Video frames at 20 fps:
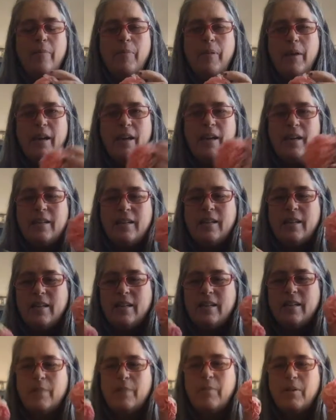picked
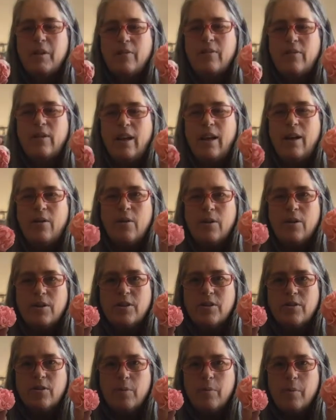some of the
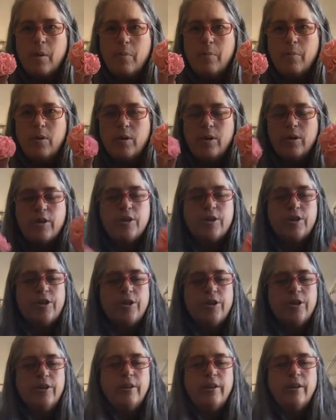flowers from our bush.
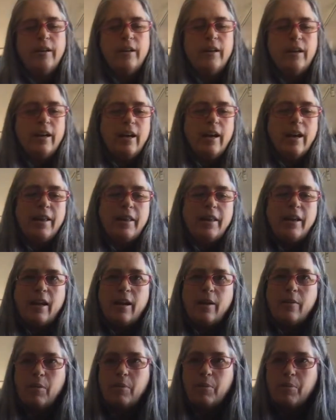I thought
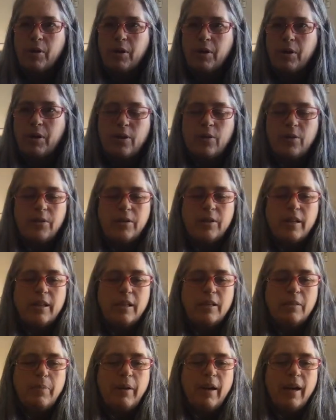I would put those
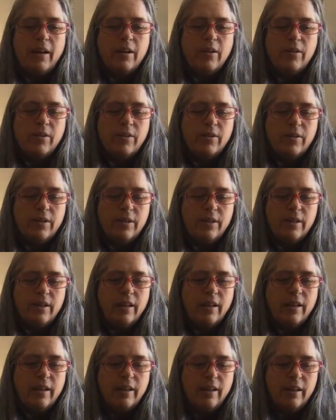as petals
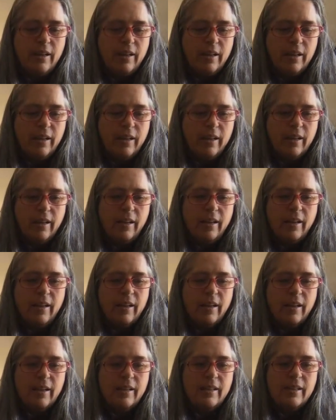
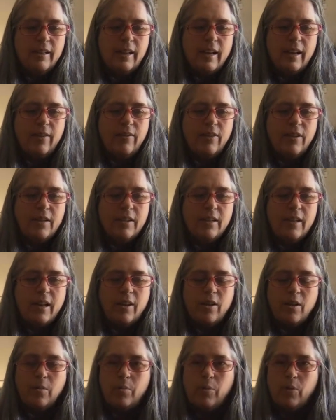inside of this
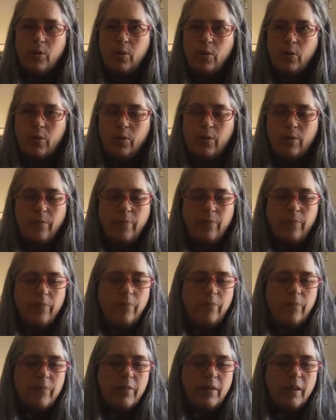other bowl.
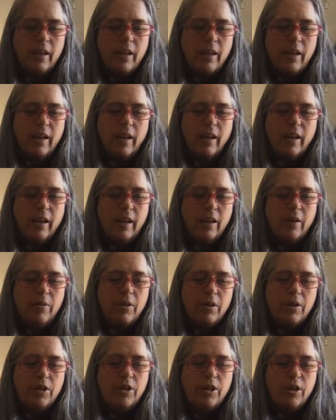I
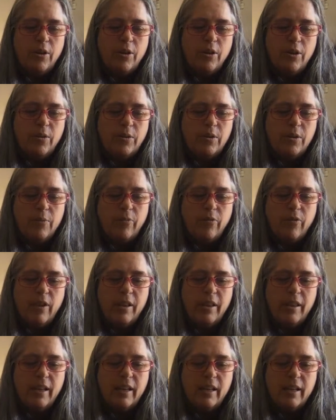want to show you some
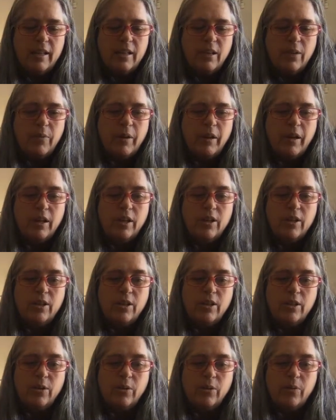fun things that we can
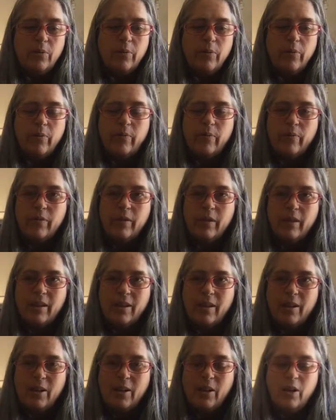do
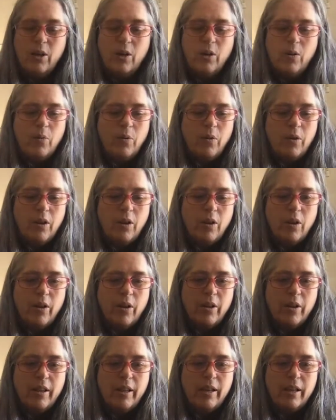with all
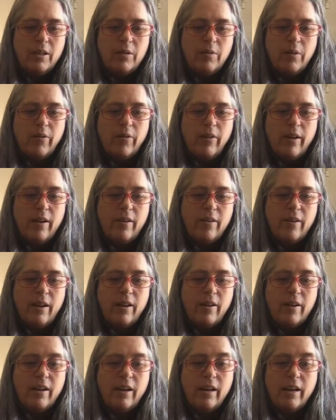the things we found out in